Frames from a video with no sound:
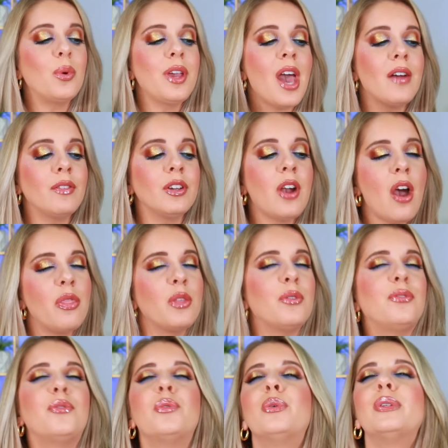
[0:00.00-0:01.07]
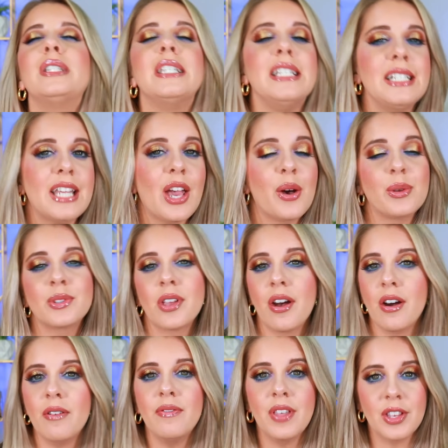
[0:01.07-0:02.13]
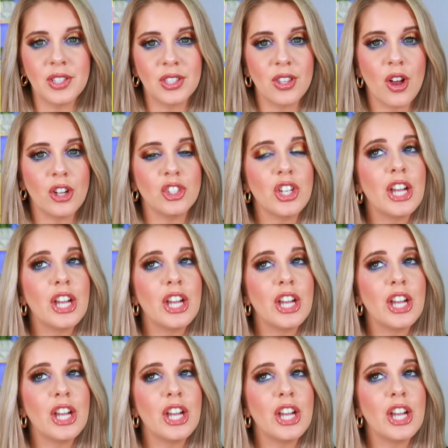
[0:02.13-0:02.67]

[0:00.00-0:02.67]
we haven't gotten the full details of this launch.